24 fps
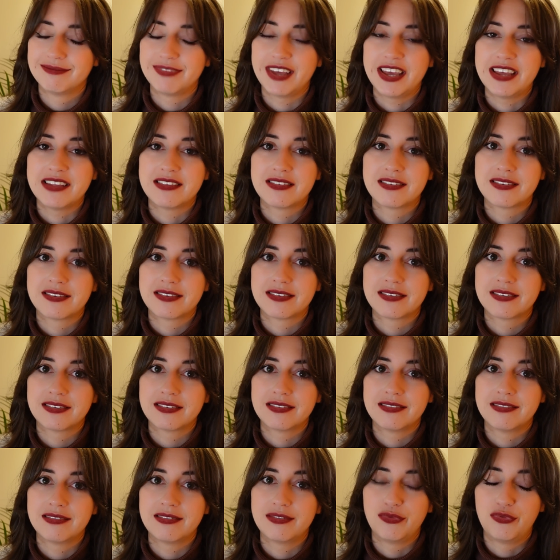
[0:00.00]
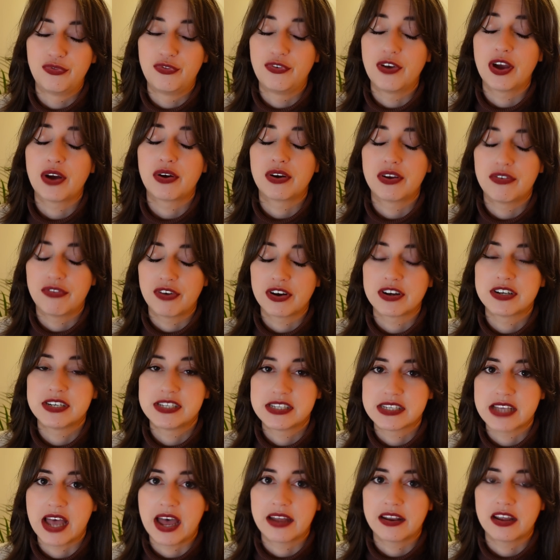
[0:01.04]
It's very, very
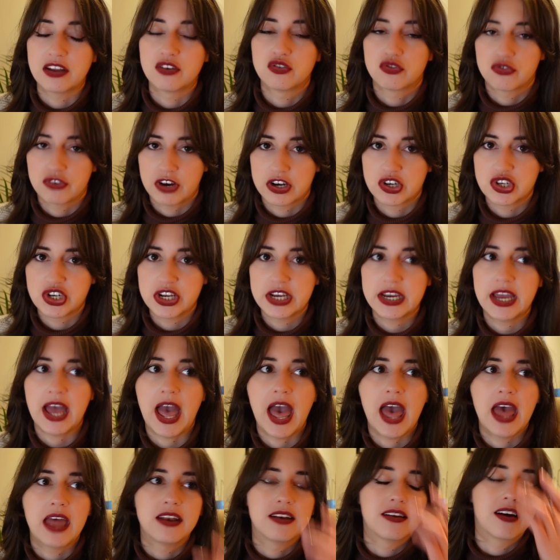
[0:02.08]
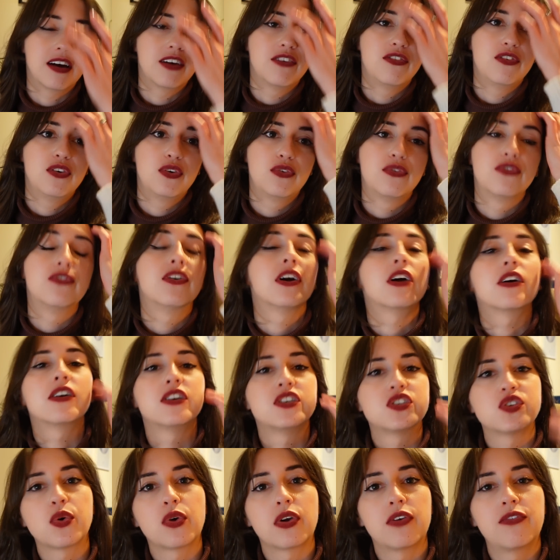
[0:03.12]
sad and tragic, and I feel very
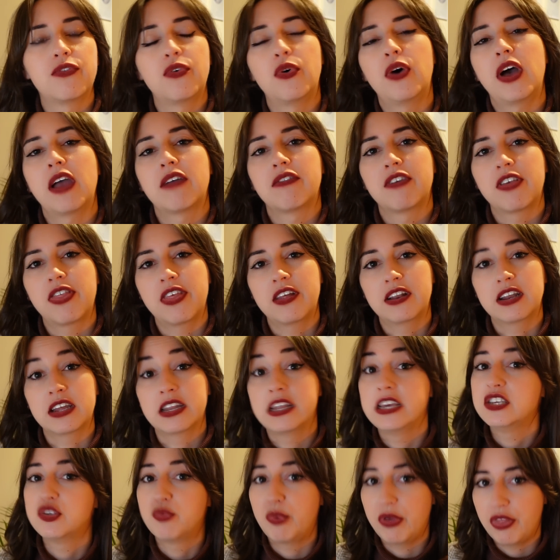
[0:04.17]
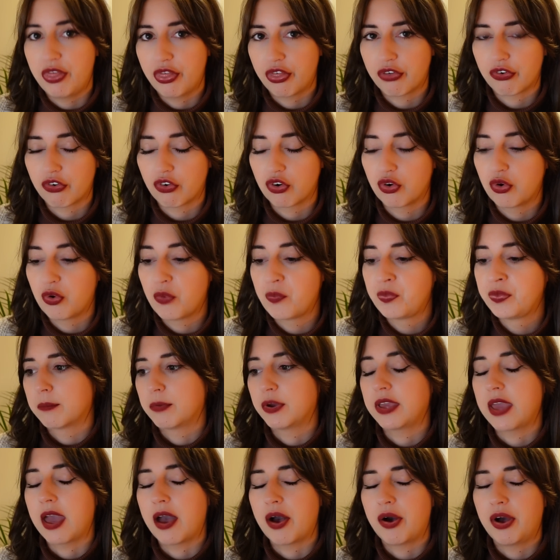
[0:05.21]
sorry for everything that he's been through.
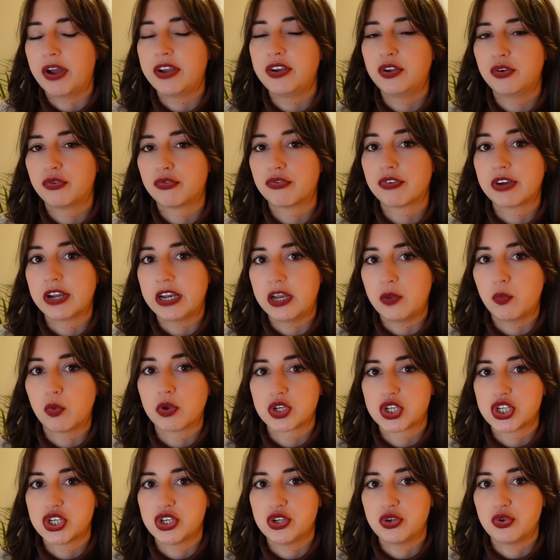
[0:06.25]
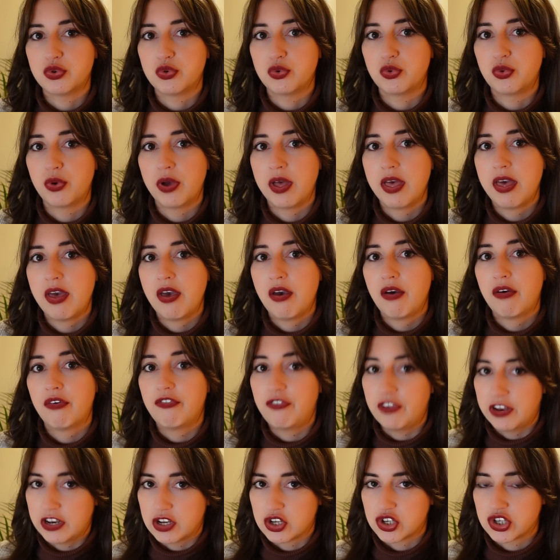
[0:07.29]
But yeah, I do really want to
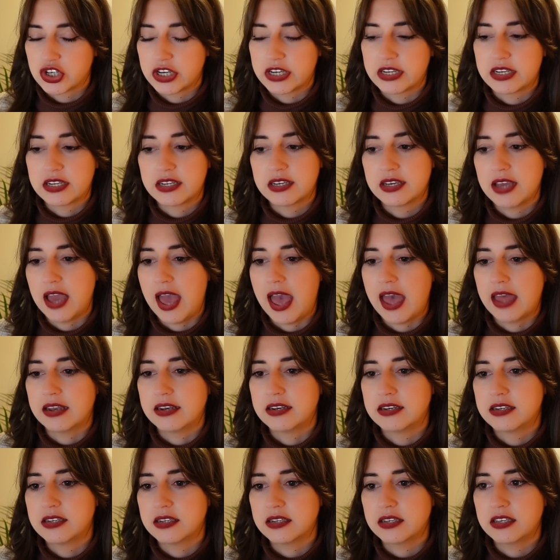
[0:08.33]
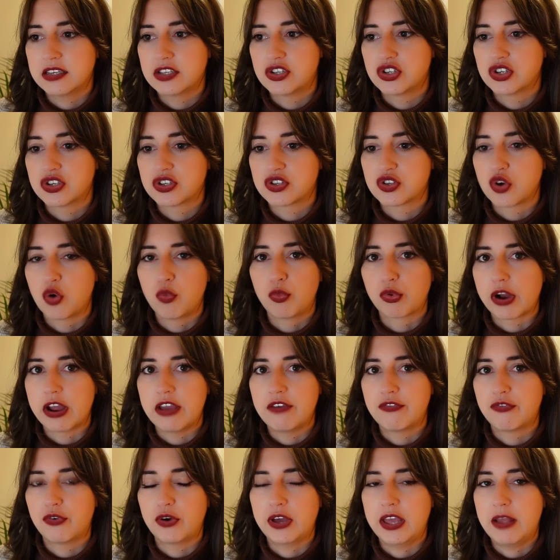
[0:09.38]
finish it, and it's just so
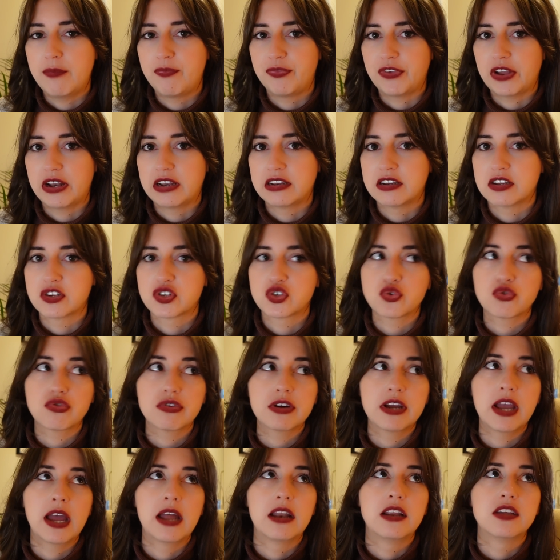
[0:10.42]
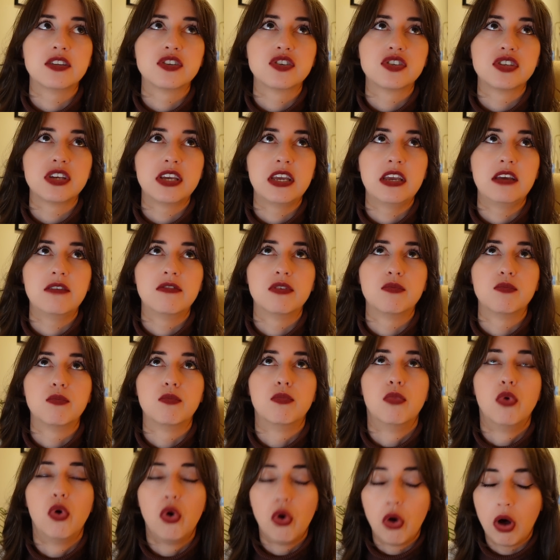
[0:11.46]
brave for him telling the story, and it's even
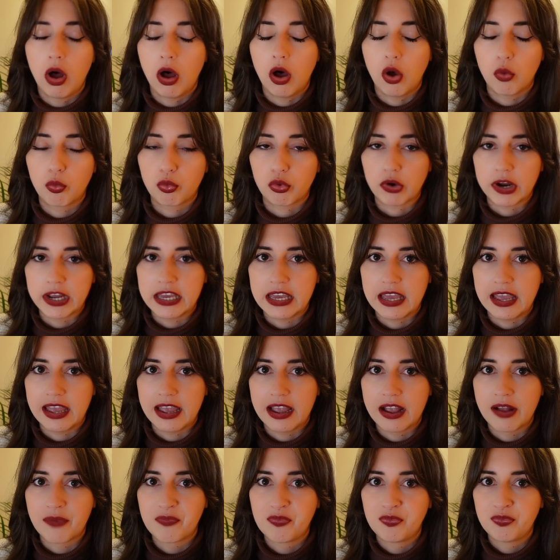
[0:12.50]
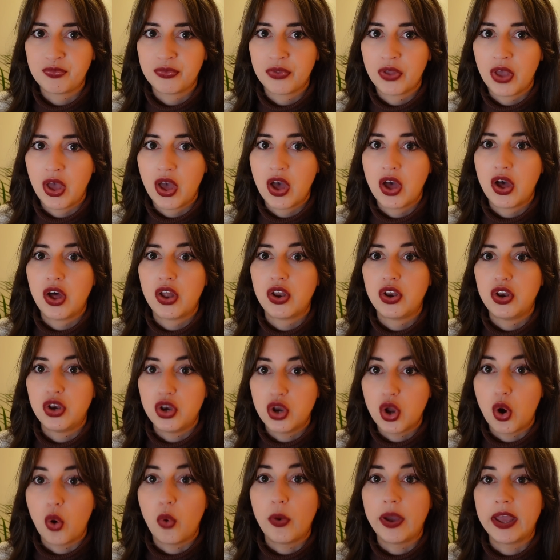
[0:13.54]
more heartbreaking
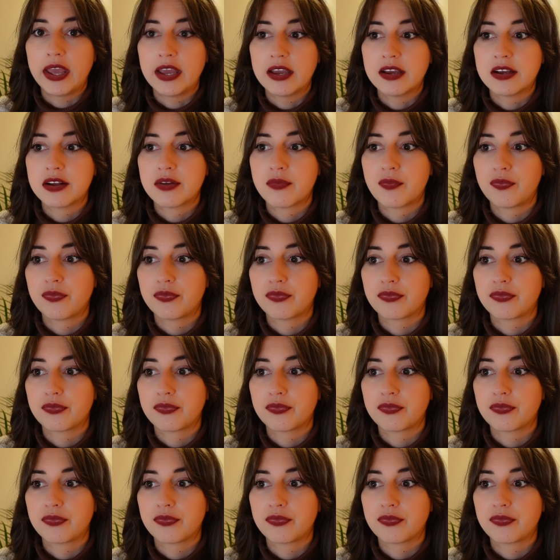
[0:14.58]
knowing